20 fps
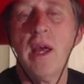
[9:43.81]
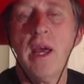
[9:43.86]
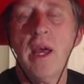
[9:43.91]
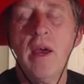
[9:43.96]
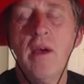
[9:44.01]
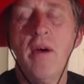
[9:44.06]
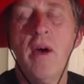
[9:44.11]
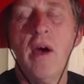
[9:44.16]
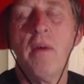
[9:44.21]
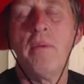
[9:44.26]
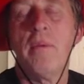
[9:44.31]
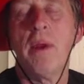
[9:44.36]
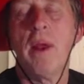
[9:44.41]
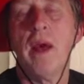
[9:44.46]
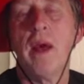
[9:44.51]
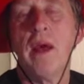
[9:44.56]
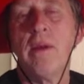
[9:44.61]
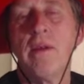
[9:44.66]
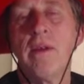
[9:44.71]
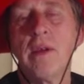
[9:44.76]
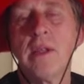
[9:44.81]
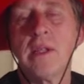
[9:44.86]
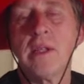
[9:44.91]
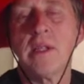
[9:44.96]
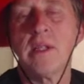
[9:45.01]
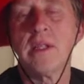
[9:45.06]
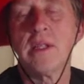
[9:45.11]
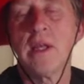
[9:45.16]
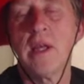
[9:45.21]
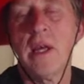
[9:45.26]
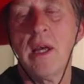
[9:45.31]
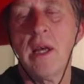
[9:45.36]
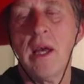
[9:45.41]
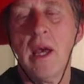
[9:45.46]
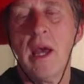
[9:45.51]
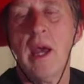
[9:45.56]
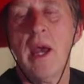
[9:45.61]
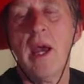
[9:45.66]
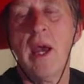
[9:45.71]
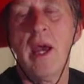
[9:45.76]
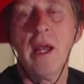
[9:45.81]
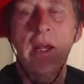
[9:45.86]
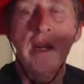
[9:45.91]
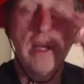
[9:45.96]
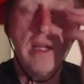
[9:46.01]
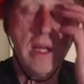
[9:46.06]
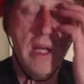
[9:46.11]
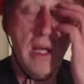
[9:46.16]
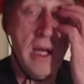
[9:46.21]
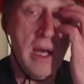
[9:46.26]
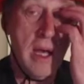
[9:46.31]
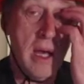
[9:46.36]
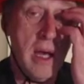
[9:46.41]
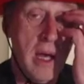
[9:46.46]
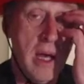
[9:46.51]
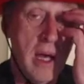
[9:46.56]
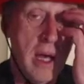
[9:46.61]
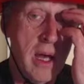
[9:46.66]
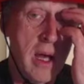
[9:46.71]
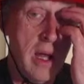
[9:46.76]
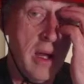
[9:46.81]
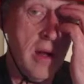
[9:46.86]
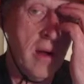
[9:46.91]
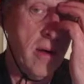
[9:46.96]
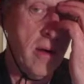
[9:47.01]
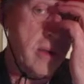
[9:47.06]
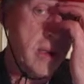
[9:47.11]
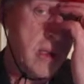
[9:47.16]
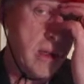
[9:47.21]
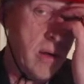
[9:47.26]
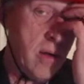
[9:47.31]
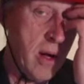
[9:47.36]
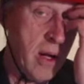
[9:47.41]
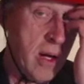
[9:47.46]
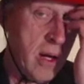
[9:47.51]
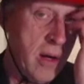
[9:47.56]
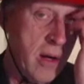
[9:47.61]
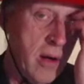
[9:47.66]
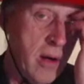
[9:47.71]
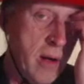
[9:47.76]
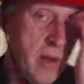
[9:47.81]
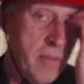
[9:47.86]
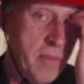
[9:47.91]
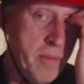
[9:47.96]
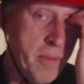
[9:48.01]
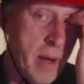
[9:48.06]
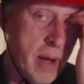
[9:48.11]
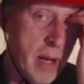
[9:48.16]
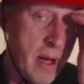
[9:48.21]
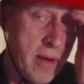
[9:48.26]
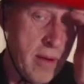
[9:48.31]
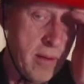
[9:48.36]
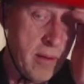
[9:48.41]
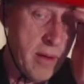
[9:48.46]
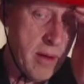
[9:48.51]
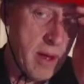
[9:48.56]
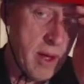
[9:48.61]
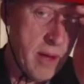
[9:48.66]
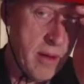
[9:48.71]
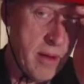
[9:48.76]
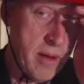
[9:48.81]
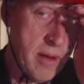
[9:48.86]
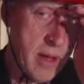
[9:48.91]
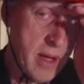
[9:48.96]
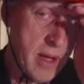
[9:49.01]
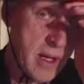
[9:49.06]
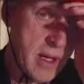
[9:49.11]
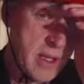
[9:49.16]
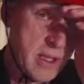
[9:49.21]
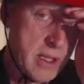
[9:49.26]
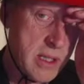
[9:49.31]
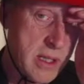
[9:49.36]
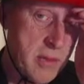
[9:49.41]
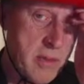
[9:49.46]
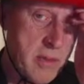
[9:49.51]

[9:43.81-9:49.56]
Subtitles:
Here I play this, and it looks quite good, but I think it's a